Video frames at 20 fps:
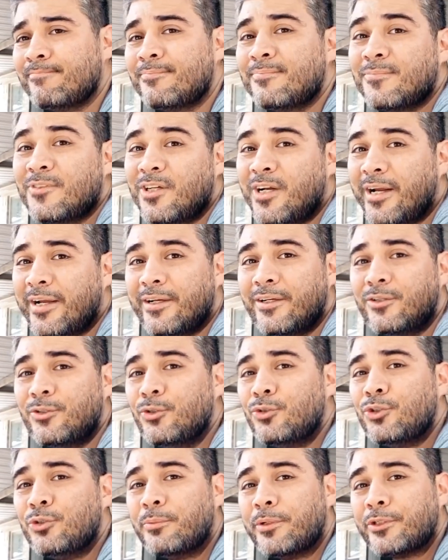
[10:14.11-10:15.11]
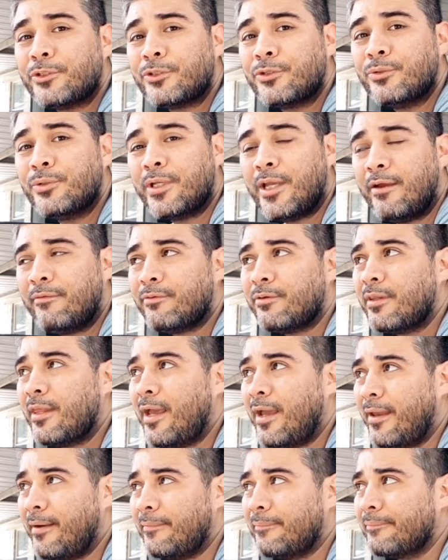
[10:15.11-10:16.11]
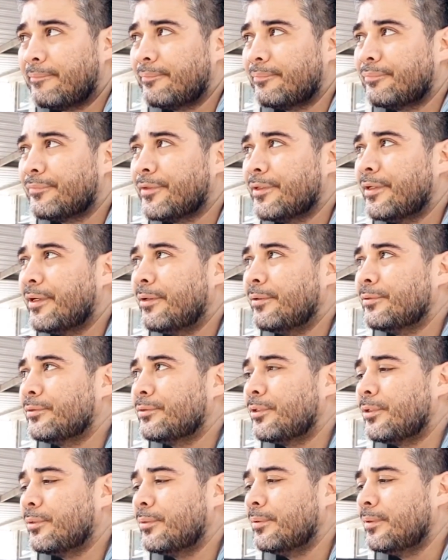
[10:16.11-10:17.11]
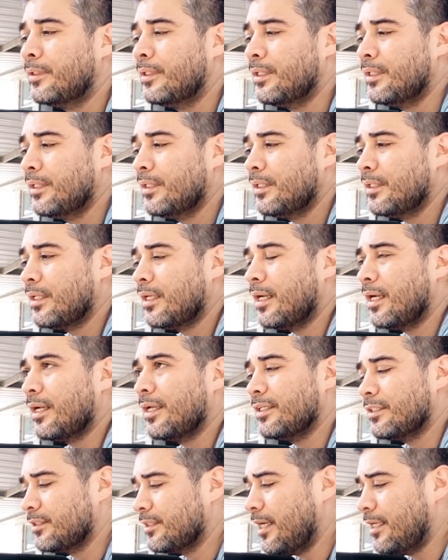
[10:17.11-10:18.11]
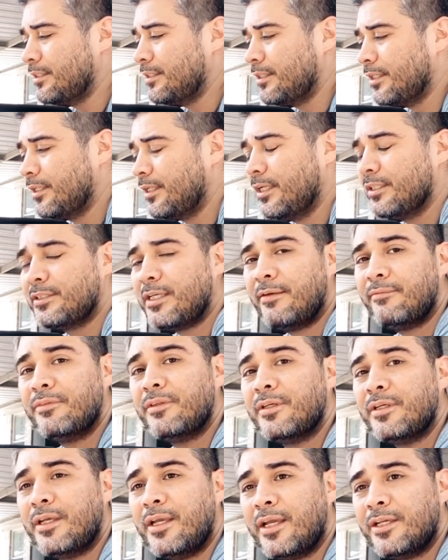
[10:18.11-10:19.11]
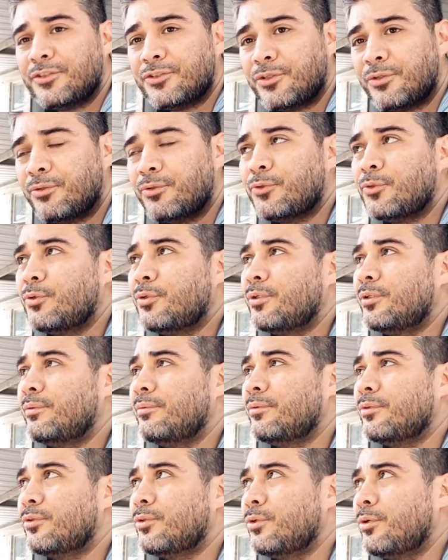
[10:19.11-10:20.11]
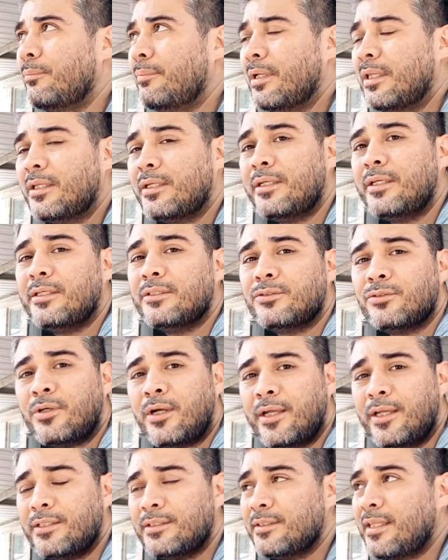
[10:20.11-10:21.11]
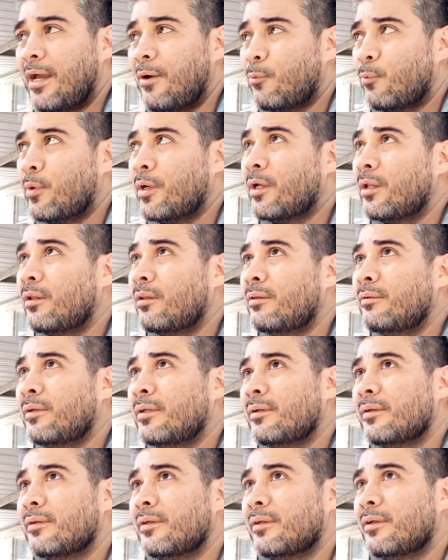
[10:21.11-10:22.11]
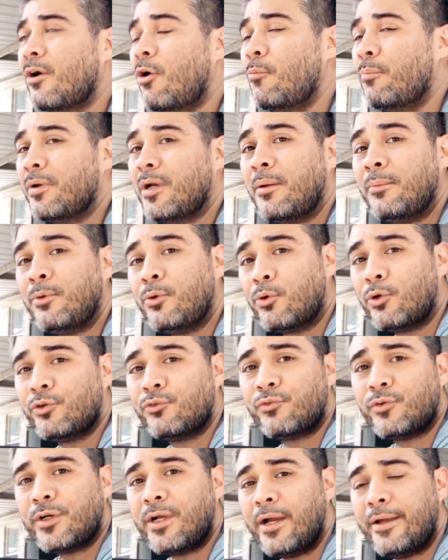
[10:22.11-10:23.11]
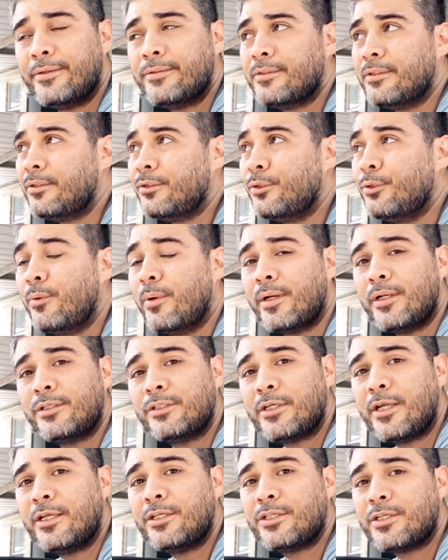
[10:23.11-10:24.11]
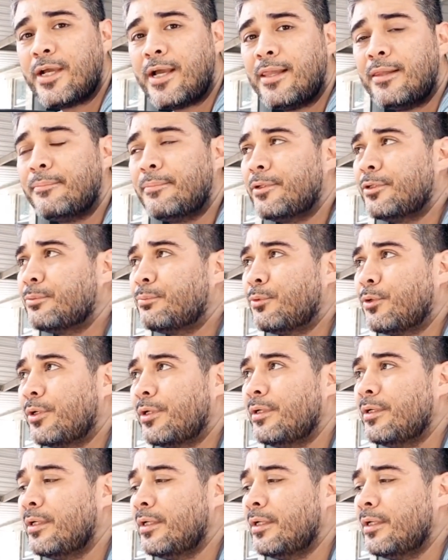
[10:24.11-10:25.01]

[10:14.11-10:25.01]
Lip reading: You're not going to do too much tuning after that, you know. So it's nice that it does have the external tunability, and so I guess that will open up doors for guys that do want to change calibers more,